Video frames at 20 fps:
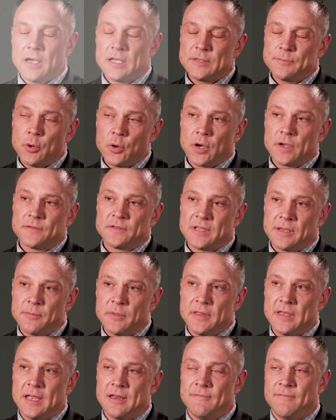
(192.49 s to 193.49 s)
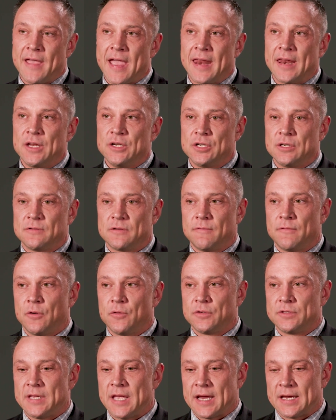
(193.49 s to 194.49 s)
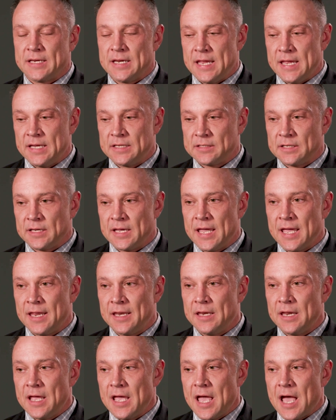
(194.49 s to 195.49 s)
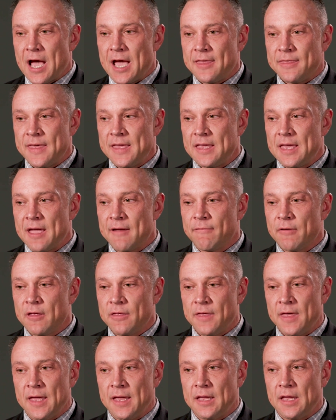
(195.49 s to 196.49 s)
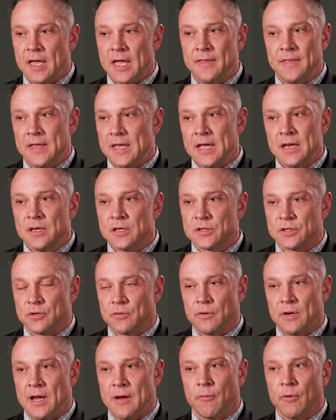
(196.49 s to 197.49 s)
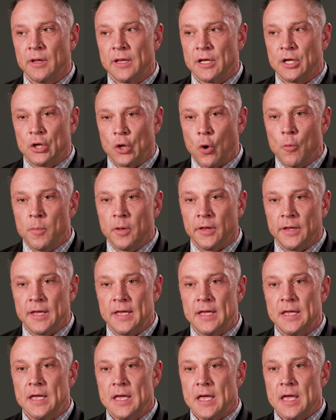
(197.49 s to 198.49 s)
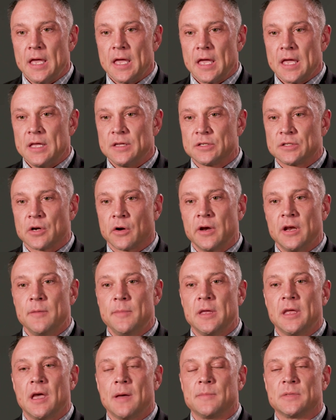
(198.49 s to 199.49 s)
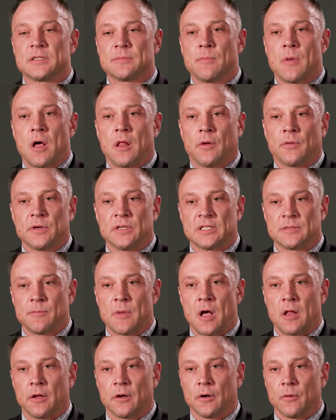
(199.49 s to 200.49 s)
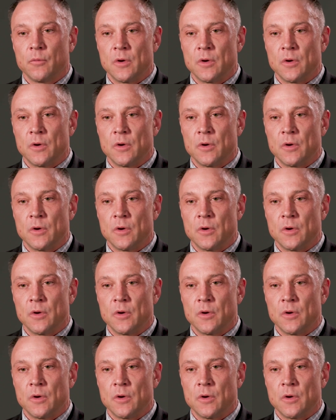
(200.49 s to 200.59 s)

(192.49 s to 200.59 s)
I spoke of some of the advantages of those techniques. Again, I think everything in the industry, really globally, is starting to become smaller and smaller.